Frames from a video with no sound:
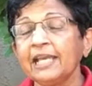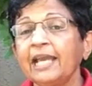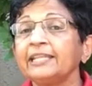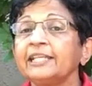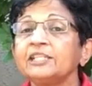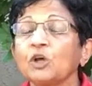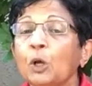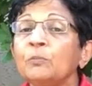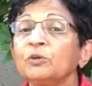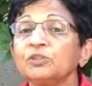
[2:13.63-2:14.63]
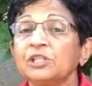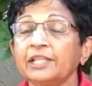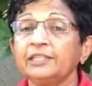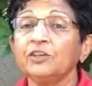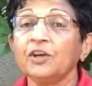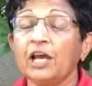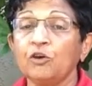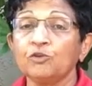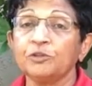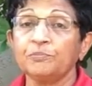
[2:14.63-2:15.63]
and there is almost nothing on
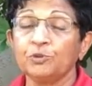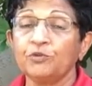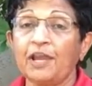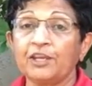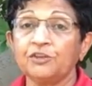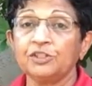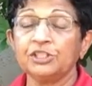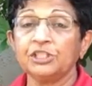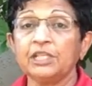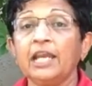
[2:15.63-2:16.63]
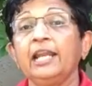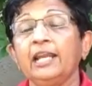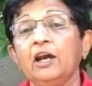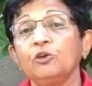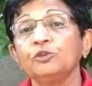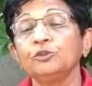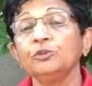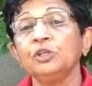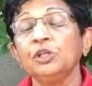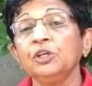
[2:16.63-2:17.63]
how to improve accuracy and how
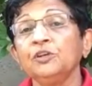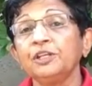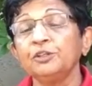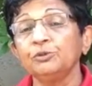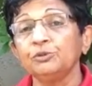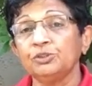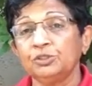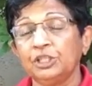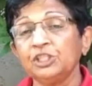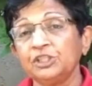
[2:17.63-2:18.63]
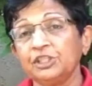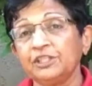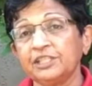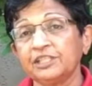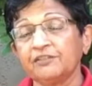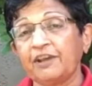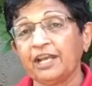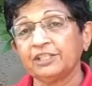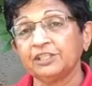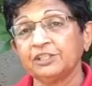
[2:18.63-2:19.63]
to reduce injury risk
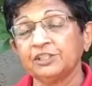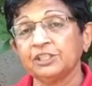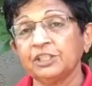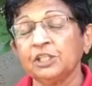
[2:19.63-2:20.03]
factors.